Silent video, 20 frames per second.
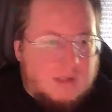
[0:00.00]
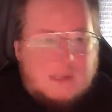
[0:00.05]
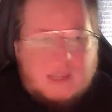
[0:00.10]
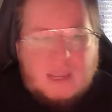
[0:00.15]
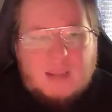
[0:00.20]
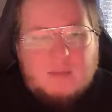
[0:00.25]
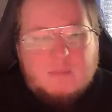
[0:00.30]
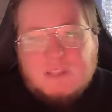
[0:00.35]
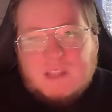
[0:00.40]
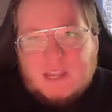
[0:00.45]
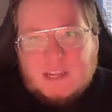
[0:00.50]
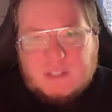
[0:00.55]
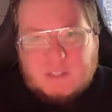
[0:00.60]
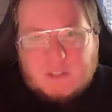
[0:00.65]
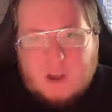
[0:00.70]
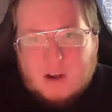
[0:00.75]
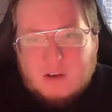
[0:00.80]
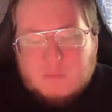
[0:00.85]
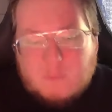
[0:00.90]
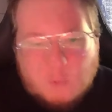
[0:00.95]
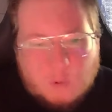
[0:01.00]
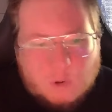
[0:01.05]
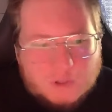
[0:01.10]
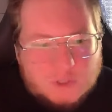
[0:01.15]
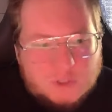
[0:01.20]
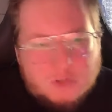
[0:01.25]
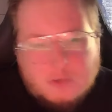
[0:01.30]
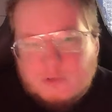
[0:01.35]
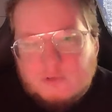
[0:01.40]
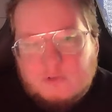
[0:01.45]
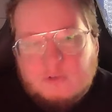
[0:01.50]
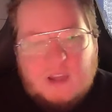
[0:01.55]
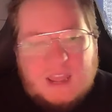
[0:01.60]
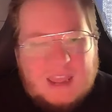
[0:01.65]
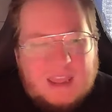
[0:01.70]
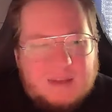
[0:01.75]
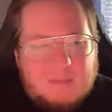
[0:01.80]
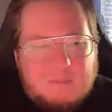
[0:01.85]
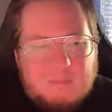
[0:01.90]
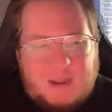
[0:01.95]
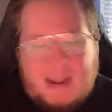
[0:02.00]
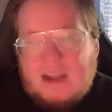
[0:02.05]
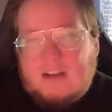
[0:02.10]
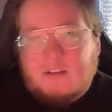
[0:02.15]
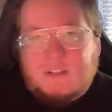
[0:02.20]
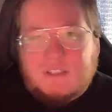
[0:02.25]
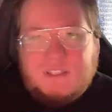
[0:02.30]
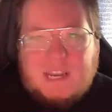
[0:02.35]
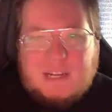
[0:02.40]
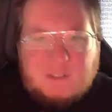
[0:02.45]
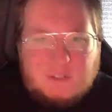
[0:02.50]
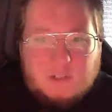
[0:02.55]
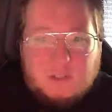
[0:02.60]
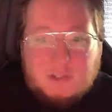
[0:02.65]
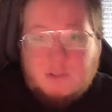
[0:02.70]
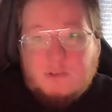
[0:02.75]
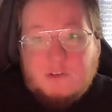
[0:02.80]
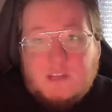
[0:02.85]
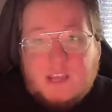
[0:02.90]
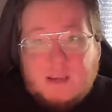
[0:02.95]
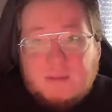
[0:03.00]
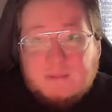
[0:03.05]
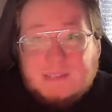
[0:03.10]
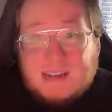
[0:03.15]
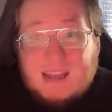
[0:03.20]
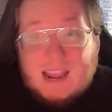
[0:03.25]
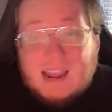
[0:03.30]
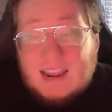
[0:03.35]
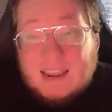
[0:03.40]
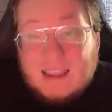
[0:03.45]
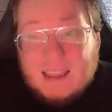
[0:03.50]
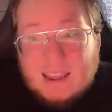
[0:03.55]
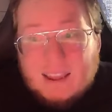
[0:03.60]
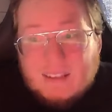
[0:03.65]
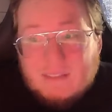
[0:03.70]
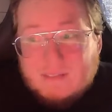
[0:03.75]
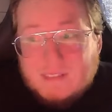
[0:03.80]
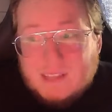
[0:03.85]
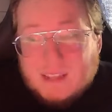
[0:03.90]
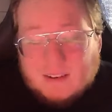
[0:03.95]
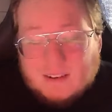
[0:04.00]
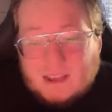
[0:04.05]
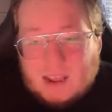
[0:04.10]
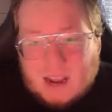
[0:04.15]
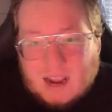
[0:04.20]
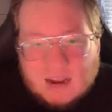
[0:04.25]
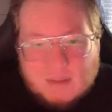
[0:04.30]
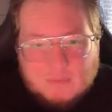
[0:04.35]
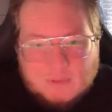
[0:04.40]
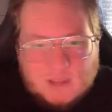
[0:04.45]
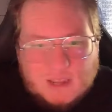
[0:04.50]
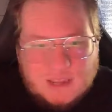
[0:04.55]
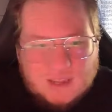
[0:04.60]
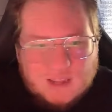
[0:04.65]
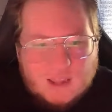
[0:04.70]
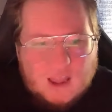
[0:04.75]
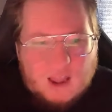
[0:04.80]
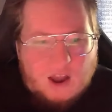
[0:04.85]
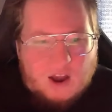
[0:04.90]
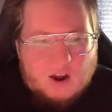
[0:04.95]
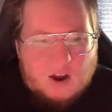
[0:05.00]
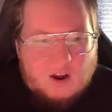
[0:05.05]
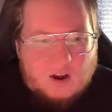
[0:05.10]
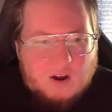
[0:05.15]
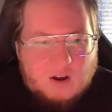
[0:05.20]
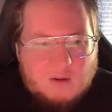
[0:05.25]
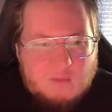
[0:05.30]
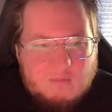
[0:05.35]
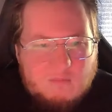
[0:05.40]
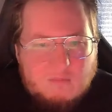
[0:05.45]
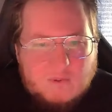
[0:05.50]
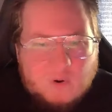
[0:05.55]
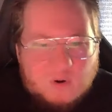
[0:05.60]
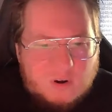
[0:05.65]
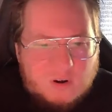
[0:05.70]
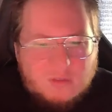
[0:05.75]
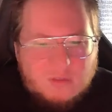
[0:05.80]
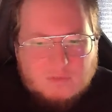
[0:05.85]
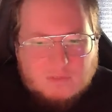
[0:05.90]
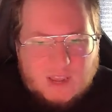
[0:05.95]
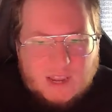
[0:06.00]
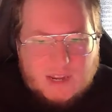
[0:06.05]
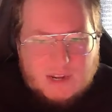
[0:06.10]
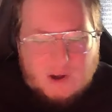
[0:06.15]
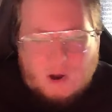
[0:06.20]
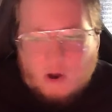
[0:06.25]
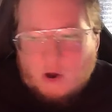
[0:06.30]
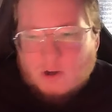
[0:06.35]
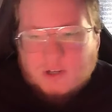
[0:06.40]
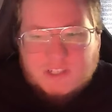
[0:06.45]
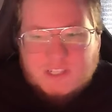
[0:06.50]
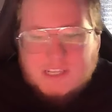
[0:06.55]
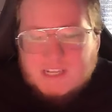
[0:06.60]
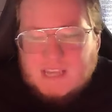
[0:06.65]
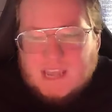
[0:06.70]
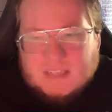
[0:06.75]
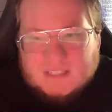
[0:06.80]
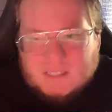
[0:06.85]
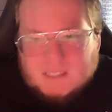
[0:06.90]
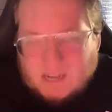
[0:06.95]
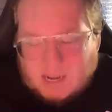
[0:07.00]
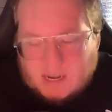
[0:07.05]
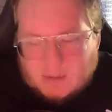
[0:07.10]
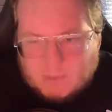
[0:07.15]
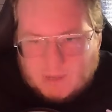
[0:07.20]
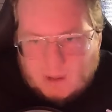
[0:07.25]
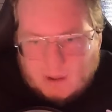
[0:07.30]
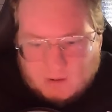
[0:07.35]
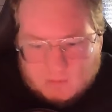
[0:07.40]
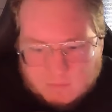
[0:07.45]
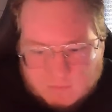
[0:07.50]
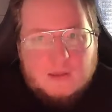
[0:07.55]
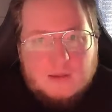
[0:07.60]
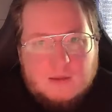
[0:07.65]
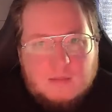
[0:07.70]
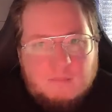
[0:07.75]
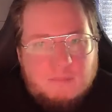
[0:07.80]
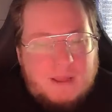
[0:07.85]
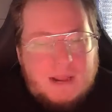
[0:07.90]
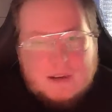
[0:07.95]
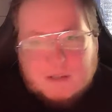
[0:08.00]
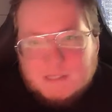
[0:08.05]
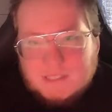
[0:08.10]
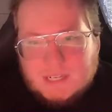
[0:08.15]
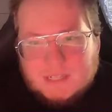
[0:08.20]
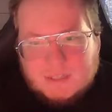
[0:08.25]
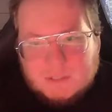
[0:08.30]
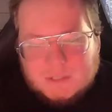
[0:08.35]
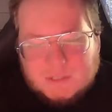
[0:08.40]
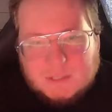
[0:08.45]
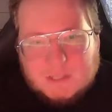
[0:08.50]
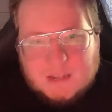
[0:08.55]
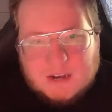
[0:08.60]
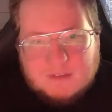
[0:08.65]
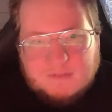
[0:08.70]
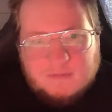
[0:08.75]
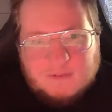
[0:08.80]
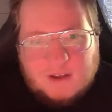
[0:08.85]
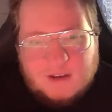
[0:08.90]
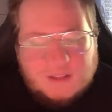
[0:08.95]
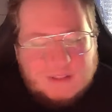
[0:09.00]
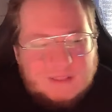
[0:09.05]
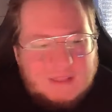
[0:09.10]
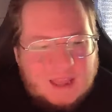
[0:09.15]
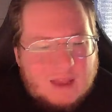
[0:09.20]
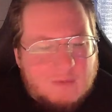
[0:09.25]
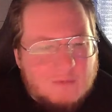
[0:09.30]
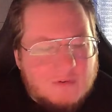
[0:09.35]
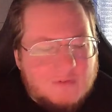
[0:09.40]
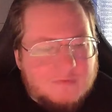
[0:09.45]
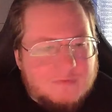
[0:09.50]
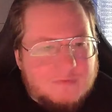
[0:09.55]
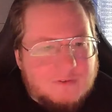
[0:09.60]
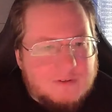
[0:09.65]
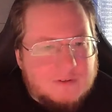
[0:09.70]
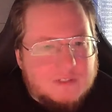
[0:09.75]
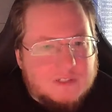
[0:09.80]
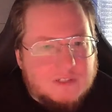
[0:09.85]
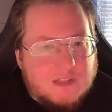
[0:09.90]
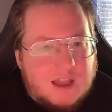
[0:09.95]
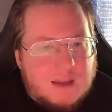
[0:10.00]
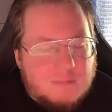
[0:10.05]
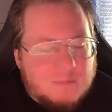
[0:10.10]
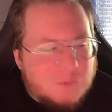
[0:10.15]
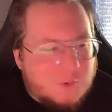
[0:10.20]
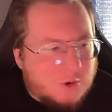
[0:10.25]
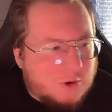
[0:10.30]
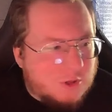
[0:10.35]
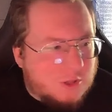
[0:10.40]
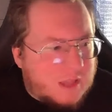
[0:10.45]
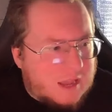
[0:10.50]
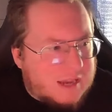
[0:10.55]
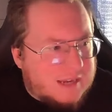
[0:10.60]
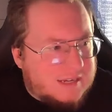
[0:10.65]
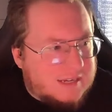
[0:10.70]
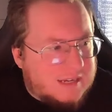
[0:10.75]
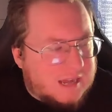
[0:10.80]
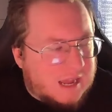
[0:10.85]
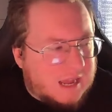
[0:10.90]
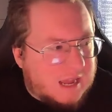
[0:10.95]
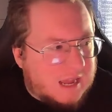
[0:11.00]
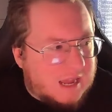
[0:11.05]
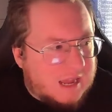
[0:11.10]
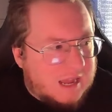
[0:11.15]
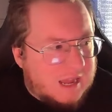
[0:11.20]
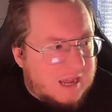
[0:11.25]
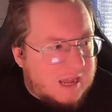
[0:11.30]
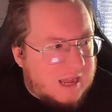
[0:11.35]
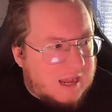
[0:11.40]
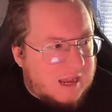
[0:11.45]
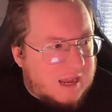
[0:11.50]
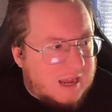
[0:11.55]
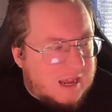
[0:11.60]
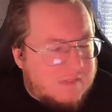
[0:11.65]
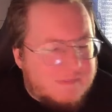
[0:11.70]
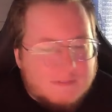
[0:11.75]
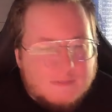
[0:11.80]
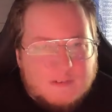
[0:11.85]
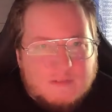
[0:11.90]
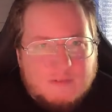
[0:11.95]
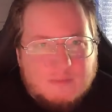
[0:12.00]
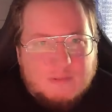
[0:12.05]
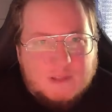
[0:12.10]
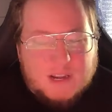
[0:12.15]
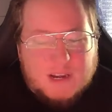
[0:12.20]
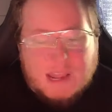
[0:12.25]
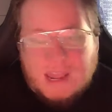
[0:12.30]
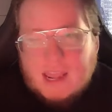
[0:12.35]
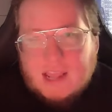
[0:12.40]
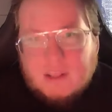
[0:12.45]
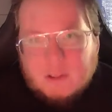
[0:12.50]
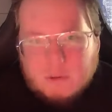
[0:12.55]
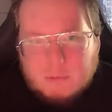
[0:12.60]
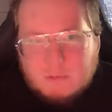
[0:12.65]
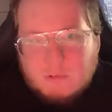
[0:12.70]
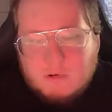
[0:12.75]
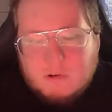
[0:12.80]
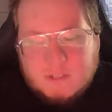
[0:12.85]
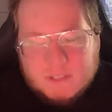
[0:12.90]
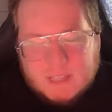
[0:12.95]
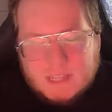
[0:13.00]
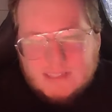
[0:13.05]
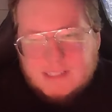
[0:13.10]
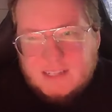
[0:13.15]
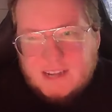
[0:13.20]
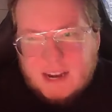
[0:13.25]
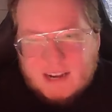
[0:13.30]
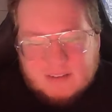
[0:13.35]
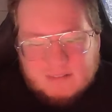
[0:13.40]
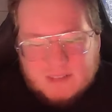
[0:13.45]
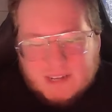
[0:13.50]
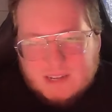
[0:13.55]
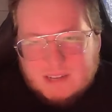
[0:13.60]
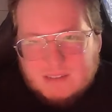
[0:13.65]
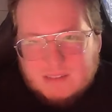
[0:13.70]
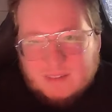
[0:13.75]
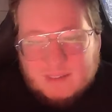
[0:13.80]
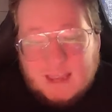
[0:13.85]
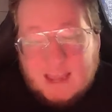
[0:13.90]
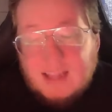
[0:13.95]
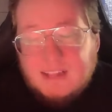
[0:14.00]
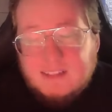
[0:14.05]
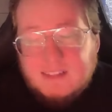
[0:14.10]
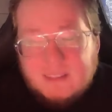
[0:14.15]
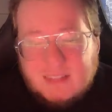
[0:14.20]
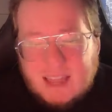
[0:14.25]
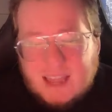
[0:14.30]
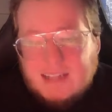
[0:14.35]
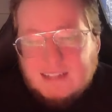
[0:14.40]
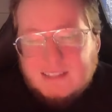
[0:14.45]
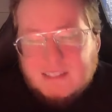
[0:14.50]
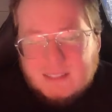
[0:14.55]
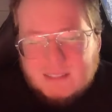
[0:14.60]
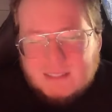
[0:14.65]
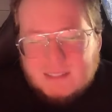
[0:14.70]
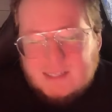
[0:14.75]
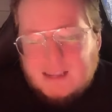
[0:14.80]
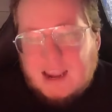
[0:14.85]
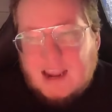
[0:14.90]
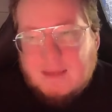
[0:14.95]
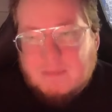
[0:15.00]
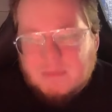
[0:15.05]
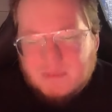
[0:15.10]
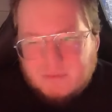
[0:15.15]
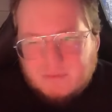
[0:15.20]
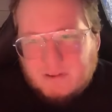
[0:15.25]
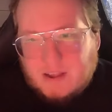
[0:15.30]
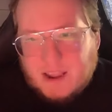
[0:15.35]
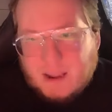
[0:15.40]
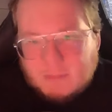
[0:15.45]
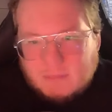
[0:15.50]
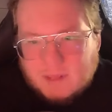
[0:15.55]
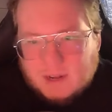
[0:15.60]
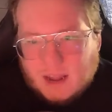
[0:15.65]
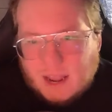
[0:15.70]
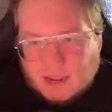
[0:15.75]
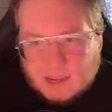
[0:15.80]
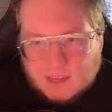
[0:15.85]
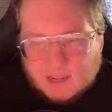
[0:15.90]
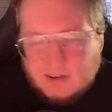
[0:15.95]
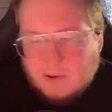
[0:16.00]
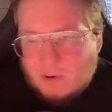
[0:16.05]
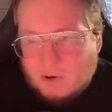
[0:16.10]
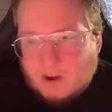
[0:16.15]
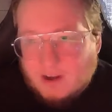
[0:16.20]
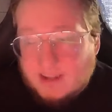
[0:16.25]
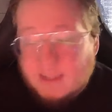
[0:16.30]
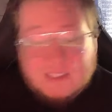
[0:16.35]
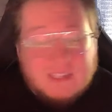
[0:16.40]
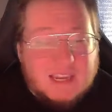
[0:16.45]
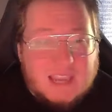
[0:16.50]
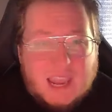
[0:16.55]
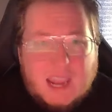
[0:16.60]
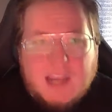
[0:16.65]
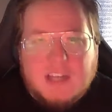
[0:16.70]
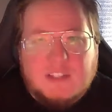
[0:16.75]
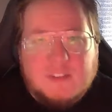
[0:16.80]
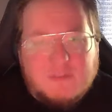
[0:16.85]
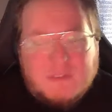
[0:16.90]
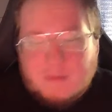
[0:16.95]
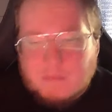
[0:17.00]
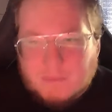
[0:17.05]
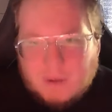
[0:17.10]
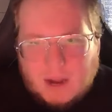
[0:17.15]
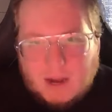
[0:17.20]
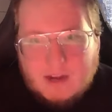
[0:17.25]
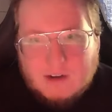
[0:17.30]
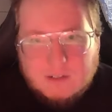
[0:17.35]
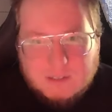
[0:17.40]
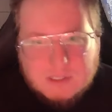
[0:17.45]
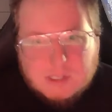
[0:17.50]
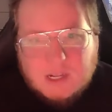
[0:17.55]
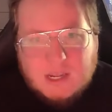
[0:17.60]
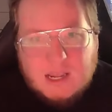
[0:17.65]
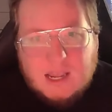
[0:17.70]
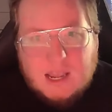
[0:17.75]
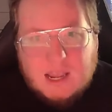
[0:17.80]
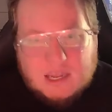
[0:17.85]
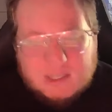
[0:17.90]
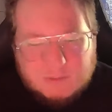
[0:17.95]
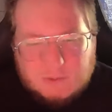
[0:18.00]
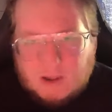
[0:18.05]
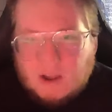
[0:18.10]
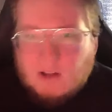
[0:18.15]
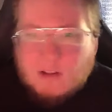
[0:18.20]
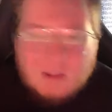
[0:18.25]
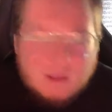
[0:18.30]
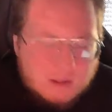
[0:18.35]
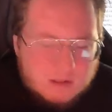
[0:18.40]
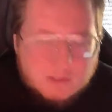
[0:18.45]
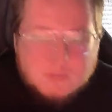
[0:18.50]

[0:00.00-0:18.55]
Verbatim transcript: Games like Dawn of War 2 and Battlesector, two games that I have that I play, are more of like RTS type games. Battlesector's a lot of fun. That one feels a lot more like uh, uh, if you've ever played Halo Wars, that's kind of like that that type of vibe that I get, or I guess like Age of Empires as well.